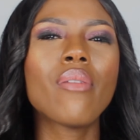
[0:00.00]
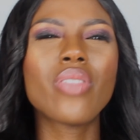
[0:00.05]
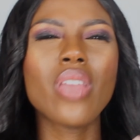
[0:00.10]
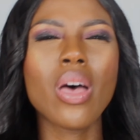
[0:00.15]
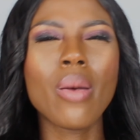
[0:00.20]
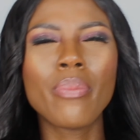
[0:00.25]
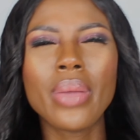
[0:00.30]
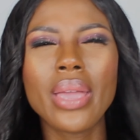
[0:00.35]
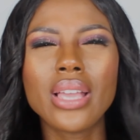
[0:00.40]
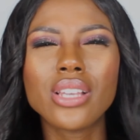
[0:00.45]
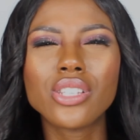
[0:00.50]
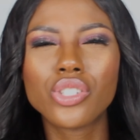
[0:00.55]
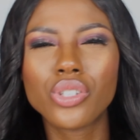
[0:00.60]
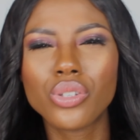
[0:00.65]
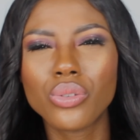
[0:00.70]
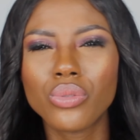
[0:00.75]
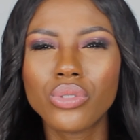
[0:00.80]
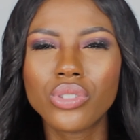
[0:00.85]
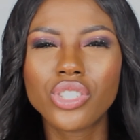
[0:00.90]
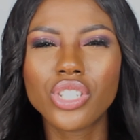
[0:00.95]
Not being
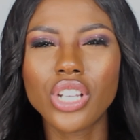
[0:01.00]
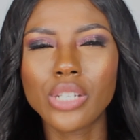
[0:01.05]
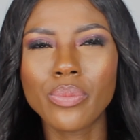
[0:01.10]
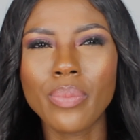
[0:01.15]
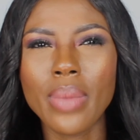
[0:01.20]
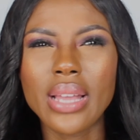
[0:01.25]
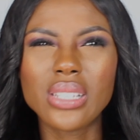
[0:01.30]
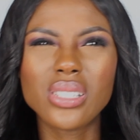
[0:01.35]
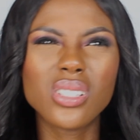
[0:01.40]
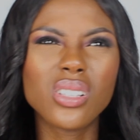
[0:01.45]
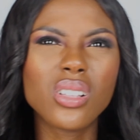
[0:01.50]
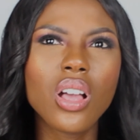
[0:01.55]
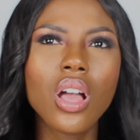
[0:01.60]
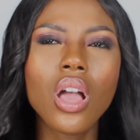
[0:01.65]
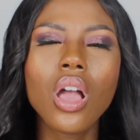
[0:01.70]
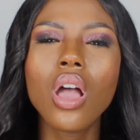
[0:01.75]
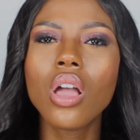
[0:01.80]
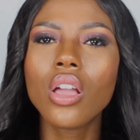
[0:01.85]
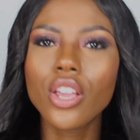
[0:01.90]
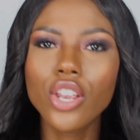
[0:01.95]
too judgmental,